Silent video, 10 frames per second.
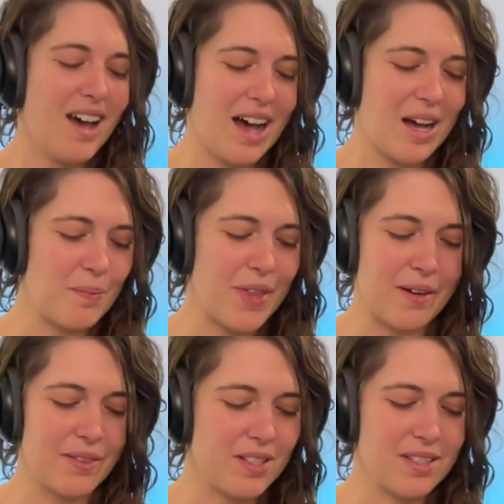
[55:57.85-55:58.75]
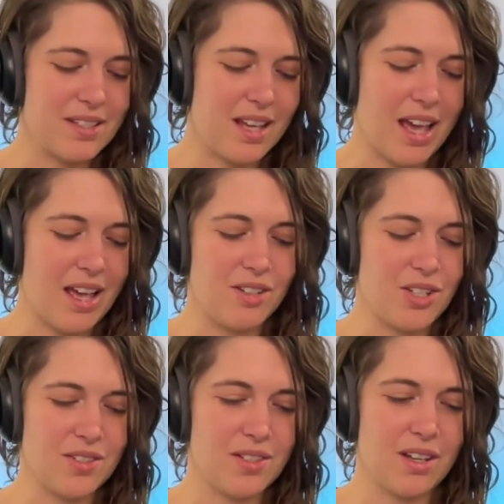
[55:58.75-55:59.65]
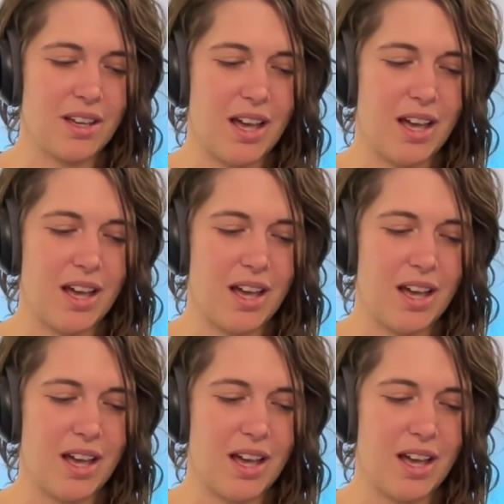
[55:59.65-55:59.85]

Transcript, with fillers: um, that was yeah, just a